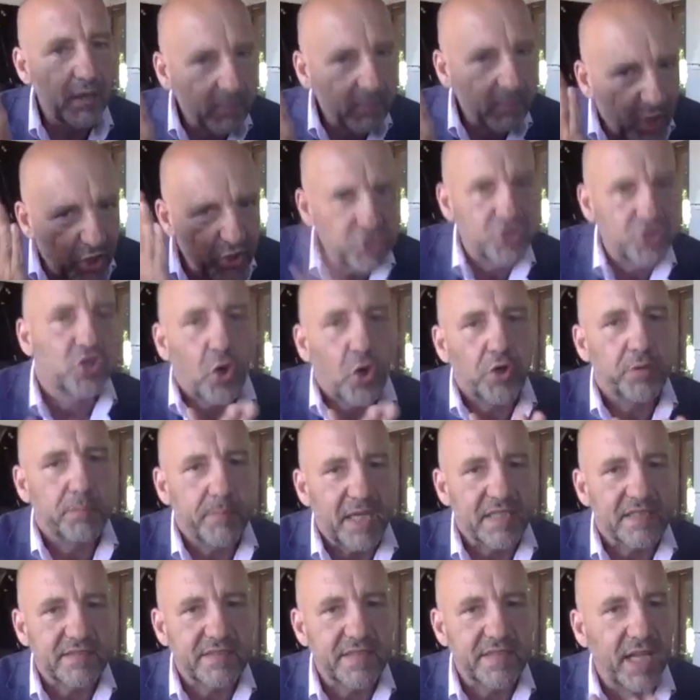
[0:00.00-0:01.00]
enjoy
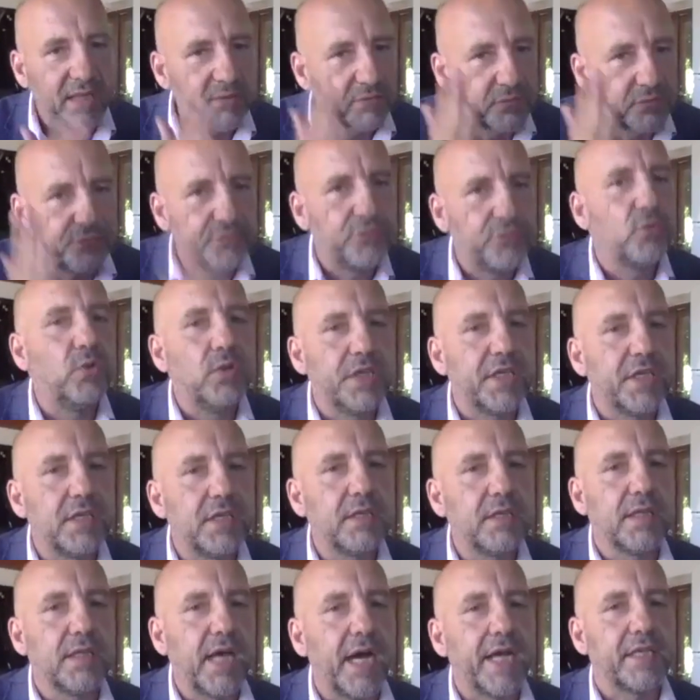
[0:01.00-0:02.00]
myself fully,
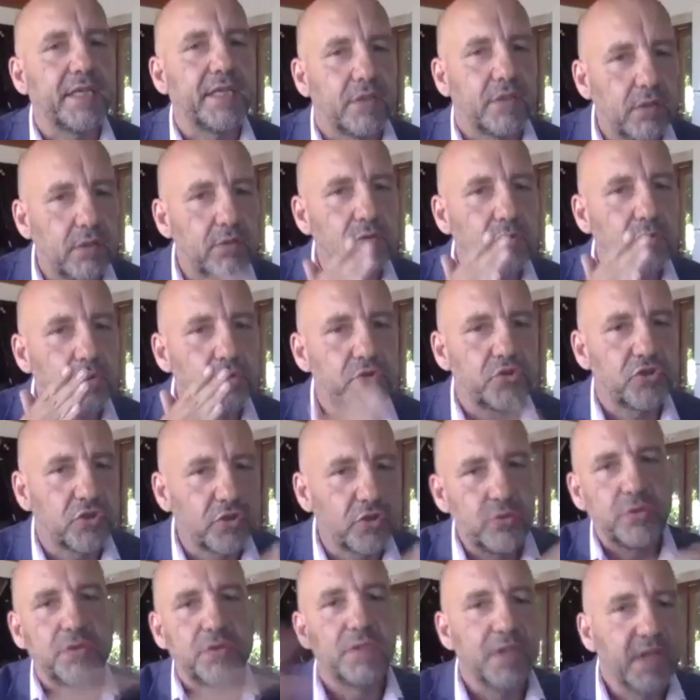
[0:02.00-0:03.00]
like you
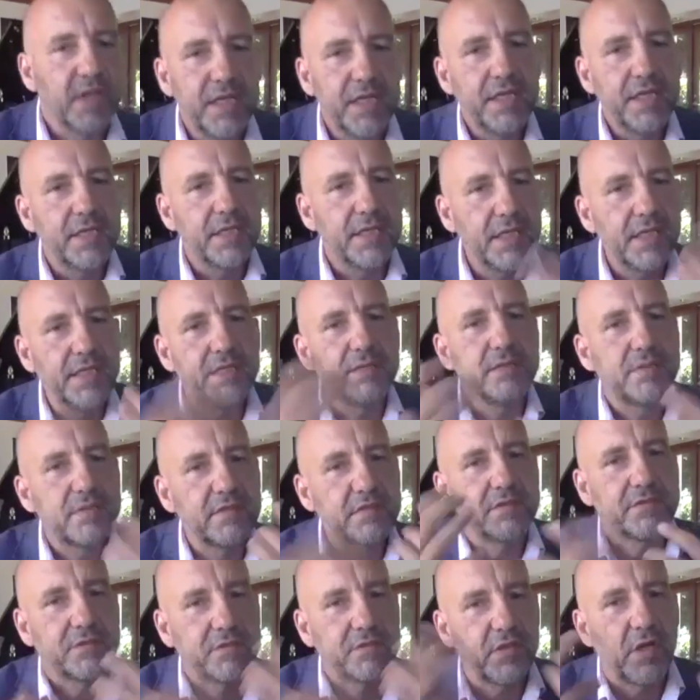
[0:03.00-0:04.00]
should in
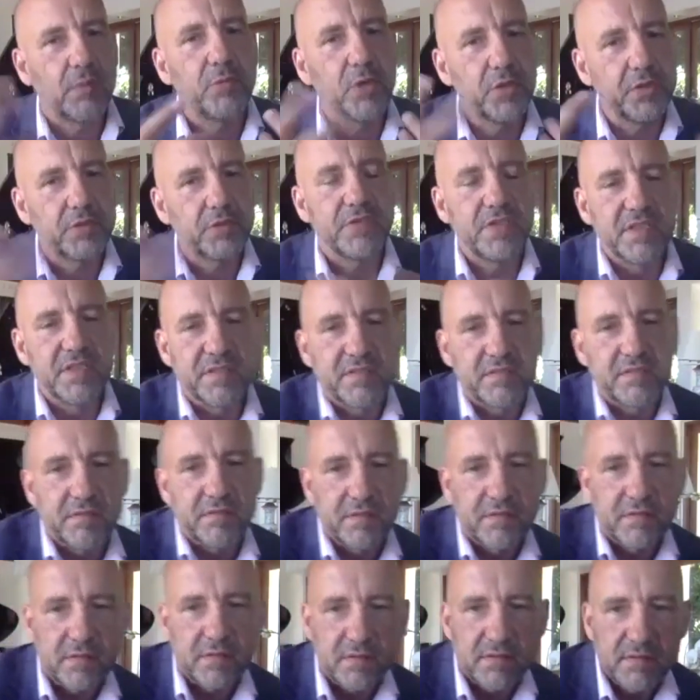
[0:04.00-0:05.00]
some other
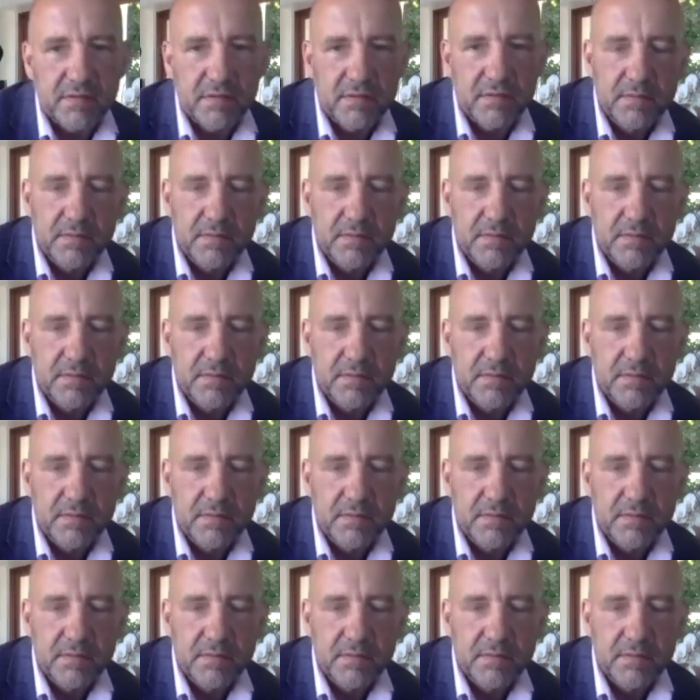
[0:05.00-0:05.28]
instances.